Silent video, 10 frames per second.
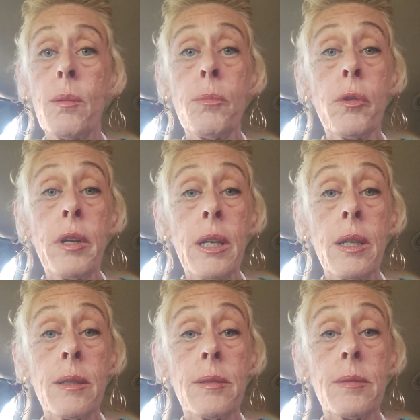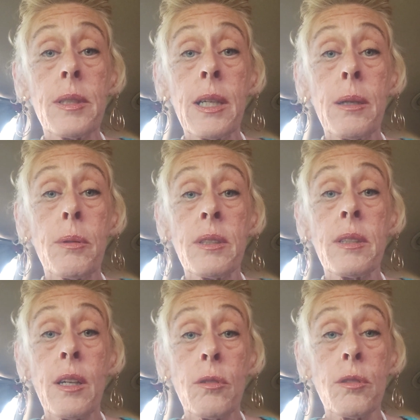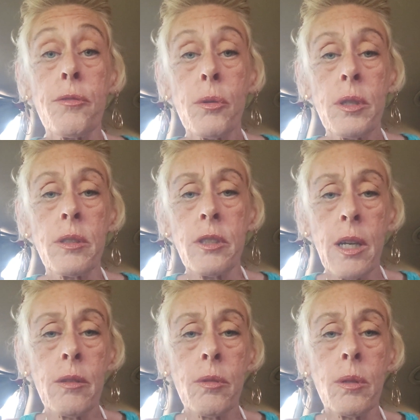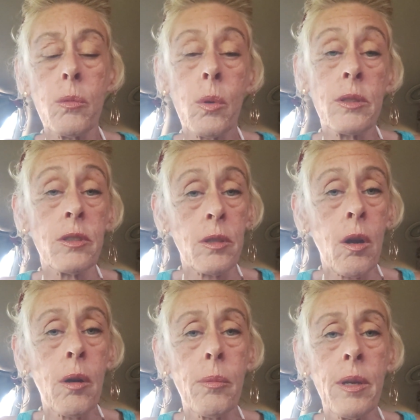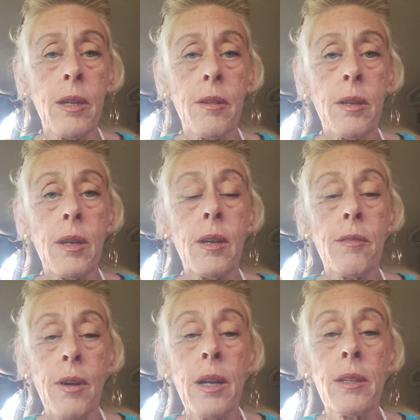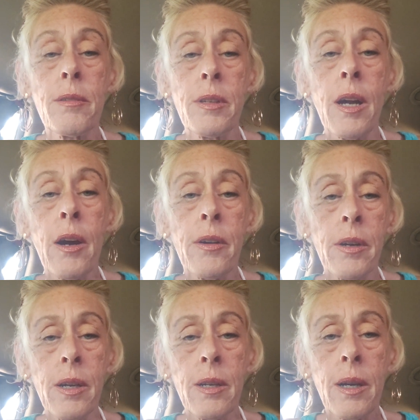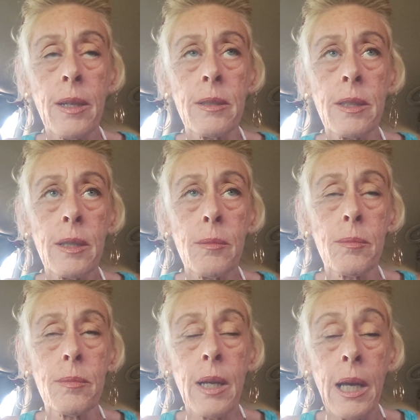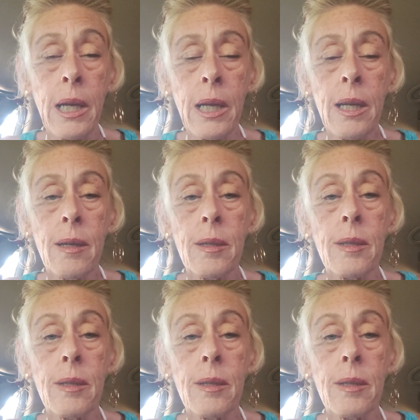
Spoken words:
Marine. He was a Delta Force General, one star, when he finally retired in 1980.